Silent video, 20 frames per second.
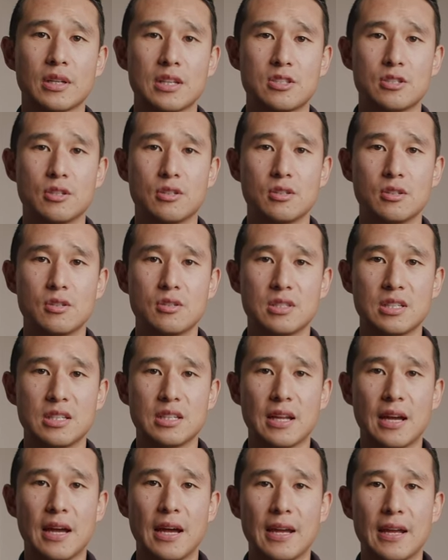unless you're
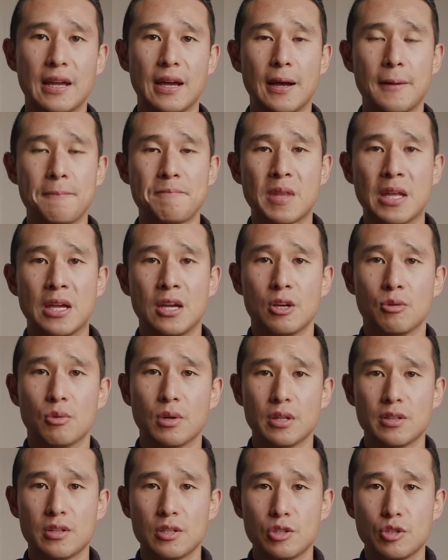using a uh,
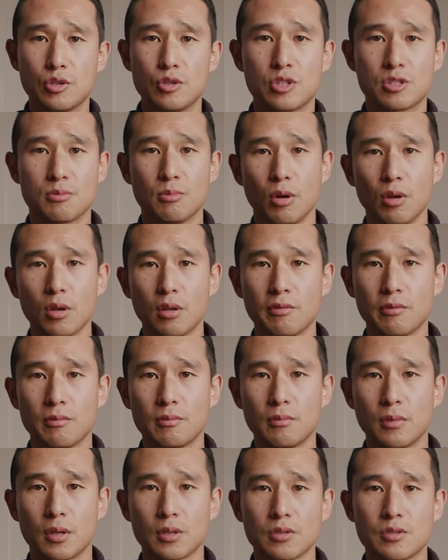one of the new smaller
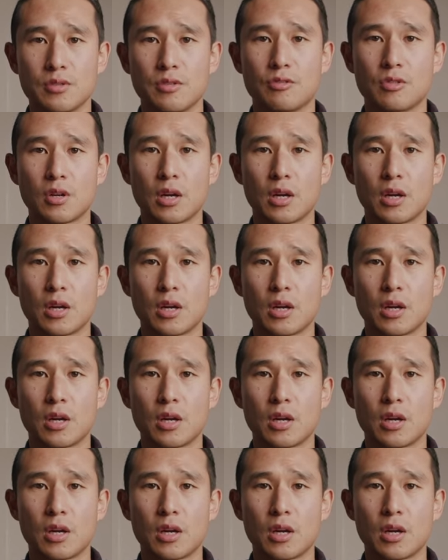models of